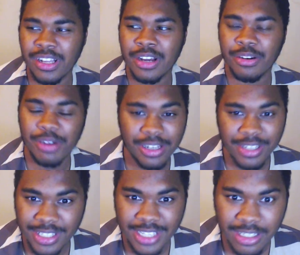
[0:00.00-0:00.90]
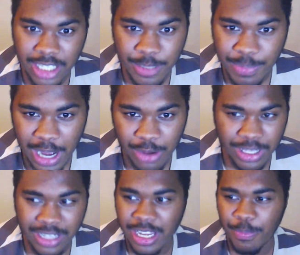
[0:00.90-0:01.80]
well, the season is back, the
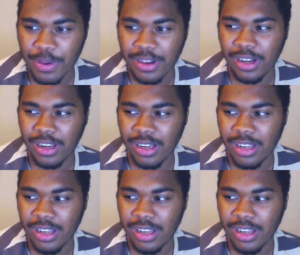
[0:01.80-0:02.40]
typical,